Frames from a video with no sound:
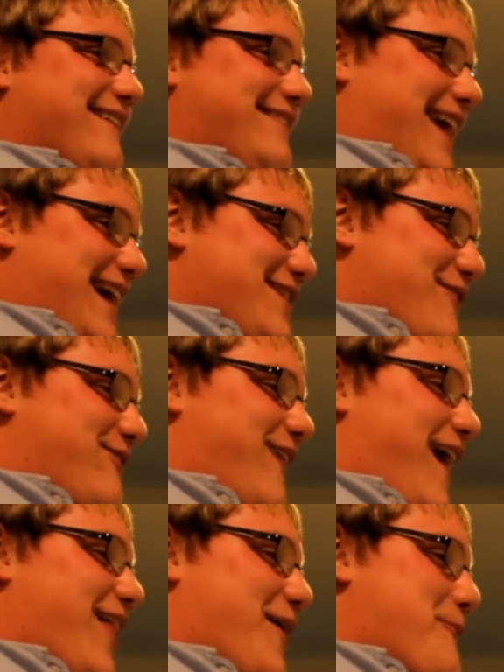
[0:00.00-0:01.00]
Can you
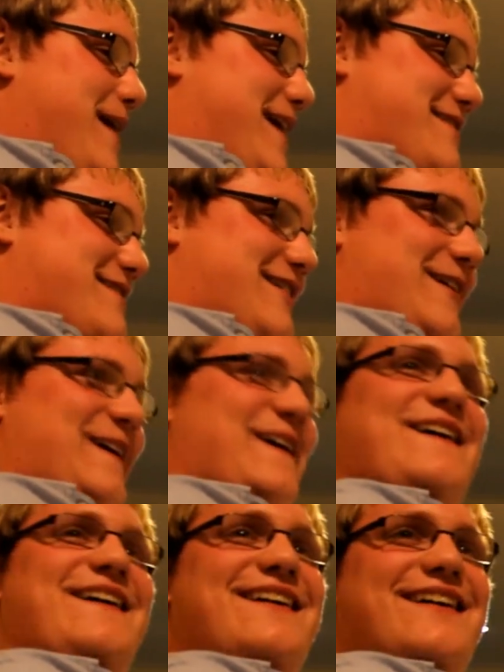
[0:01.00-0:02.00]
follow me, sir?
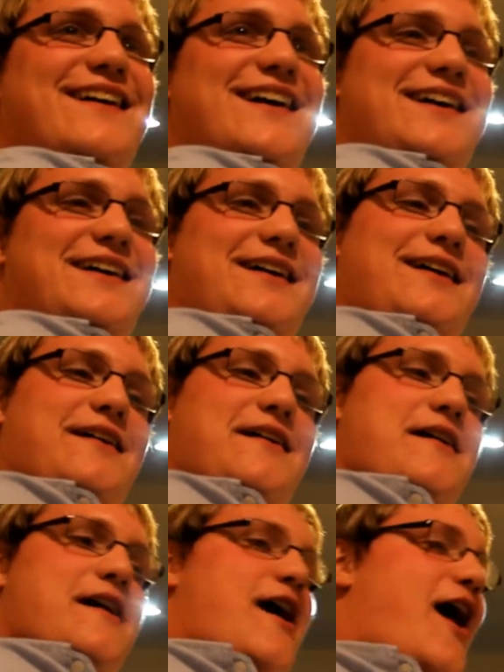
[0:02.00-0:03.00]
Yeah.
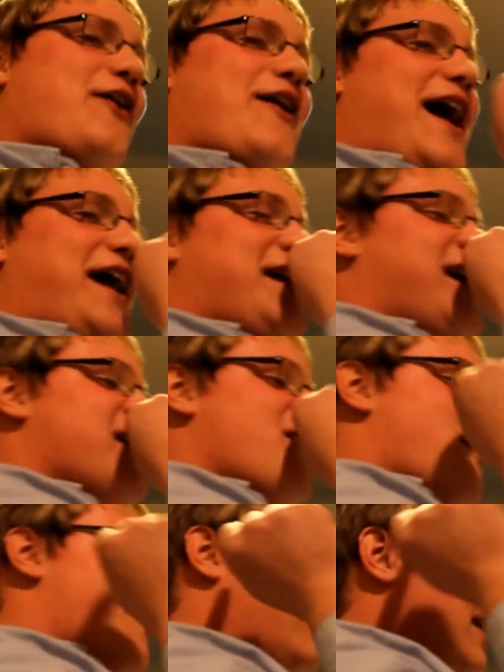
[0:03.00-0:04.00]
All right.
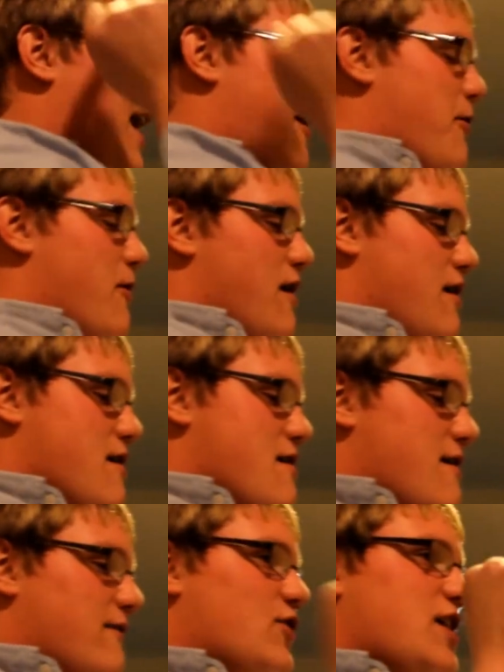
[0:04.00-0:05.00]
Now,
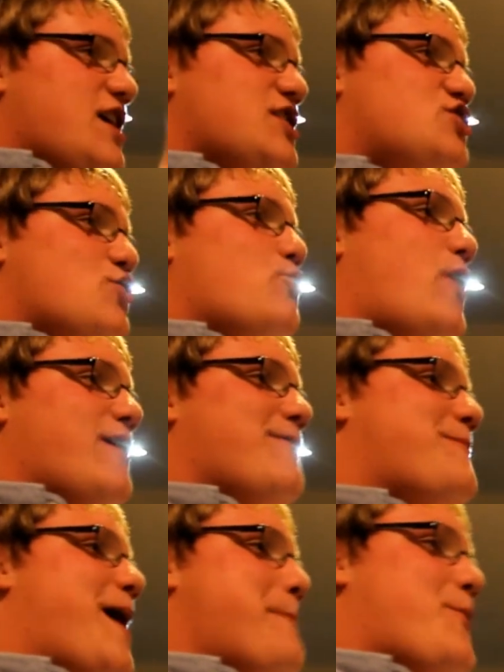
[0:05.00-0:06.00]
for each one
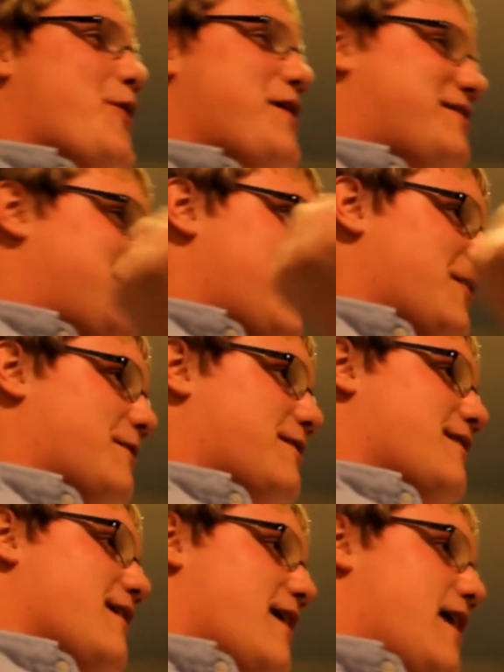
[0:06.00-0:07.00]
of my boy's tears,
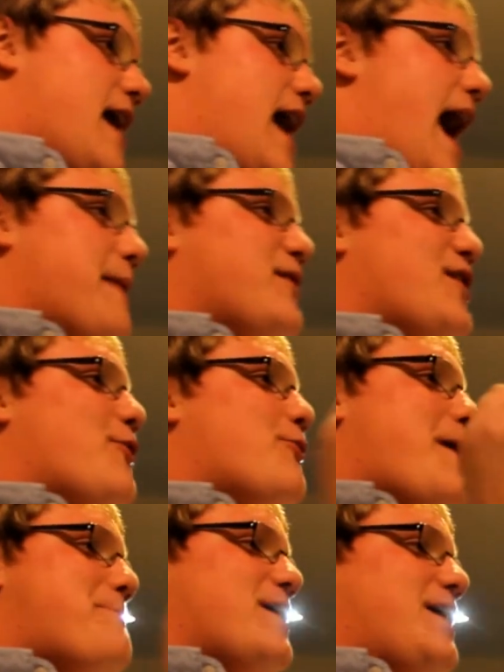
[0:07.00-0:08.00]
I'm going to
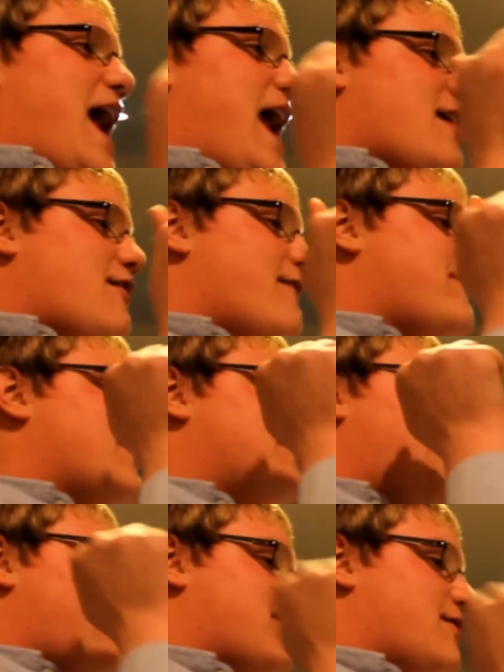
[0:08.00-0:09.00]
rip a hair off your
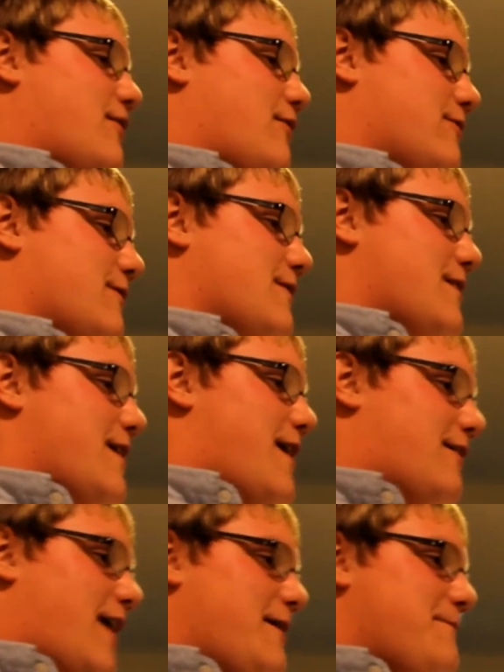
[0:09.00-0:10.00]
testicles.
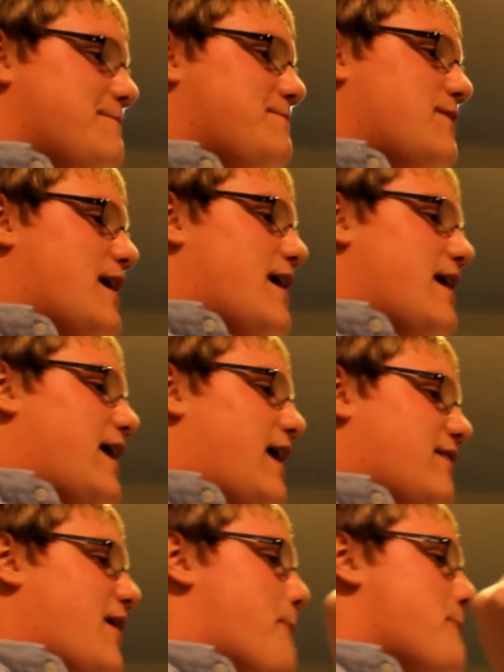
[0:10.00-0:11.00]
All right?
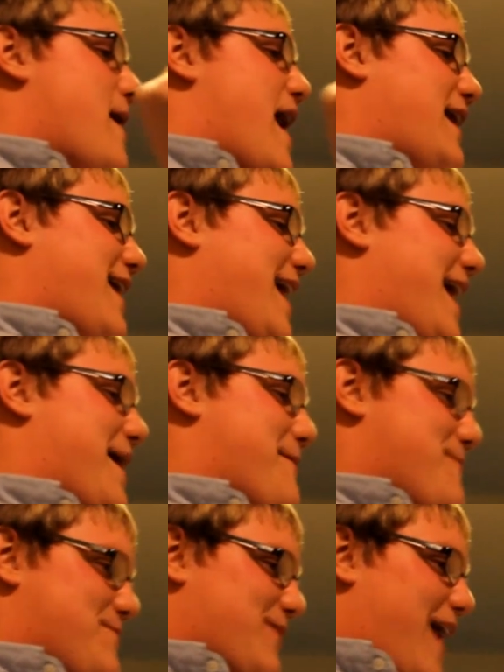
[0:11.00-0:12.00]
That is how mad I am.
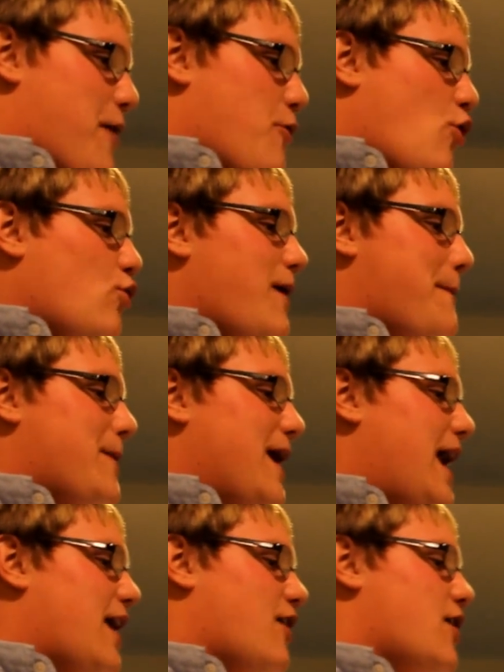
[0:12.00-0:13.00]
I will rip a
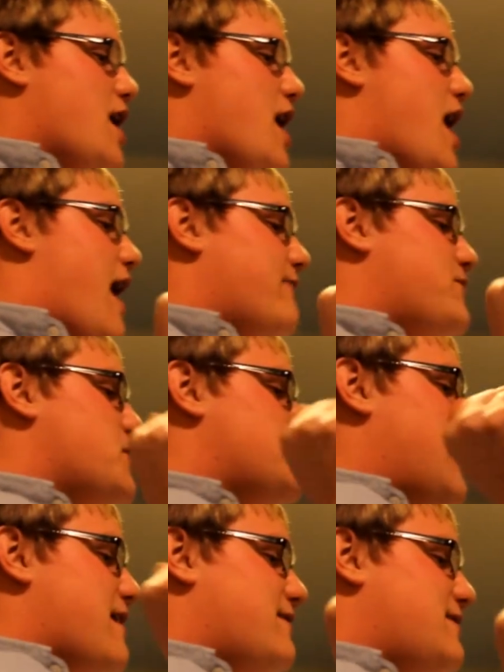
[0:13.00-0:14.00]
hair off your
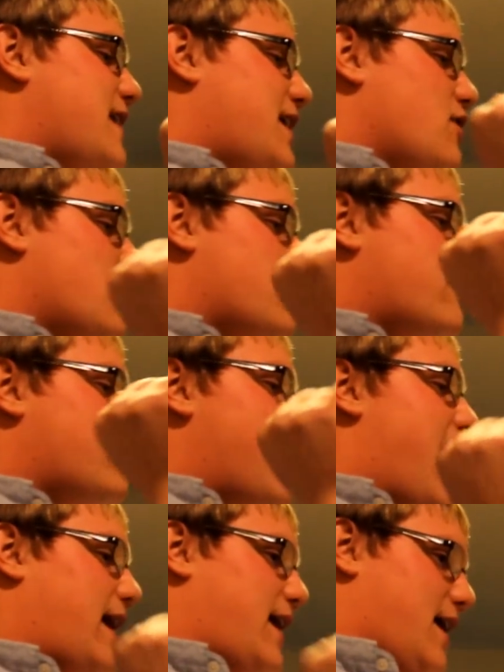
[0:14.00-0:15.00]
testicular
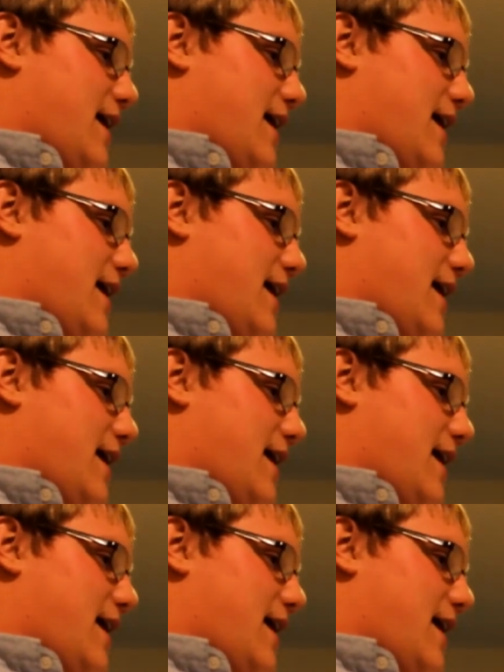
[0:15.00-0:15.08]
sack.